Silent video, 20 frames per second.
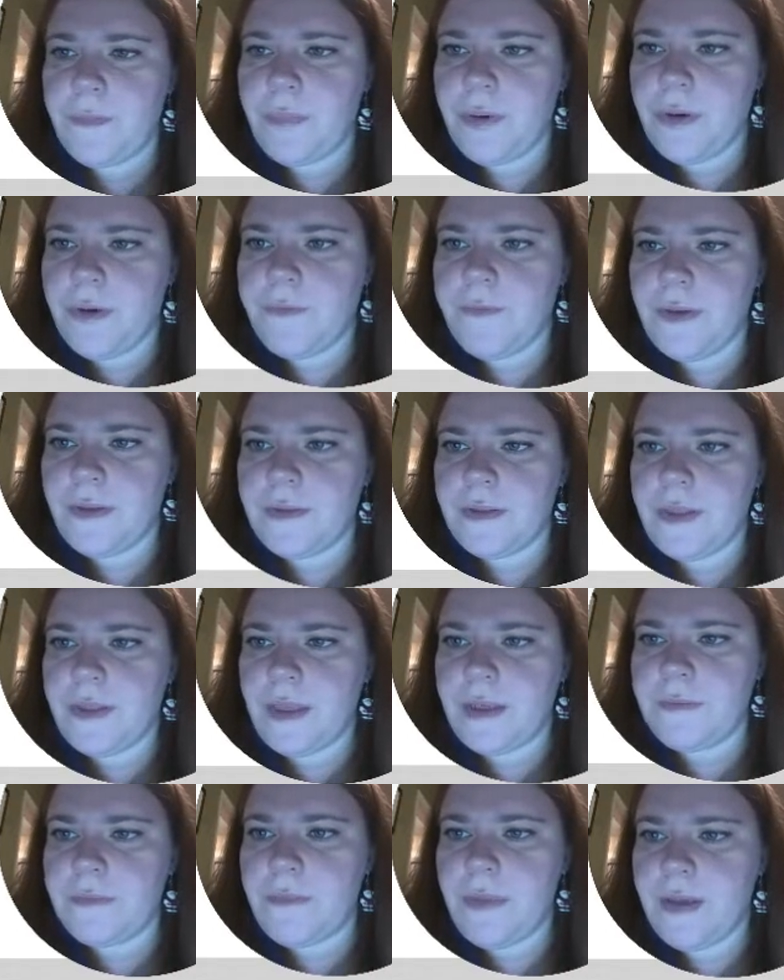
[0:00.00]
Perfect, and
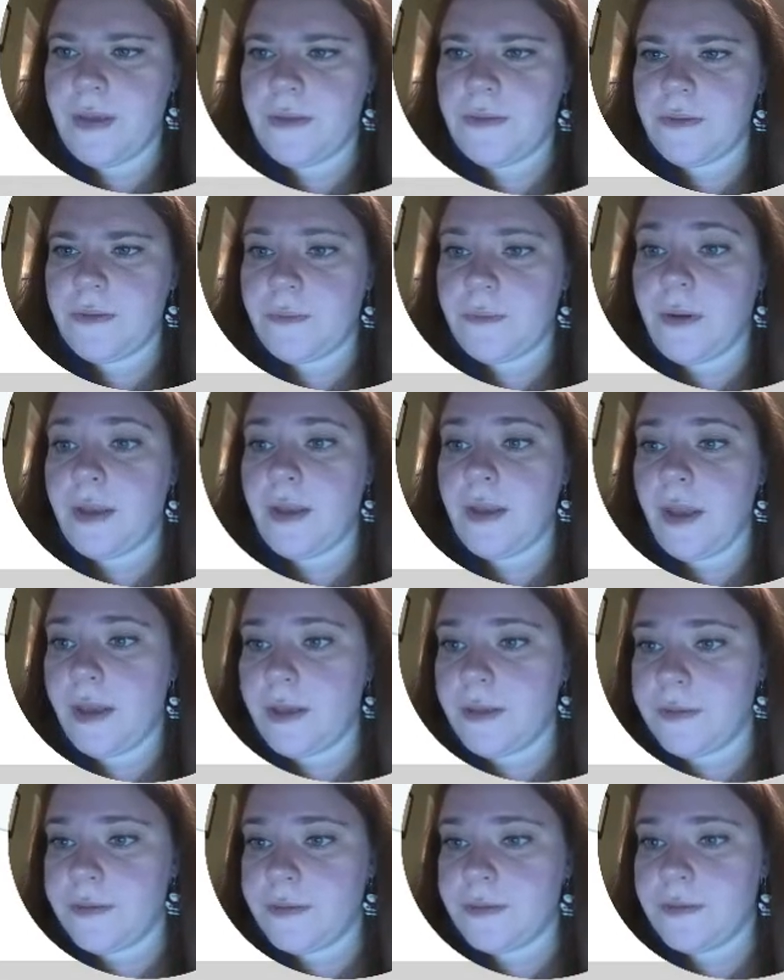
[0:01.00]
I can make it the right height.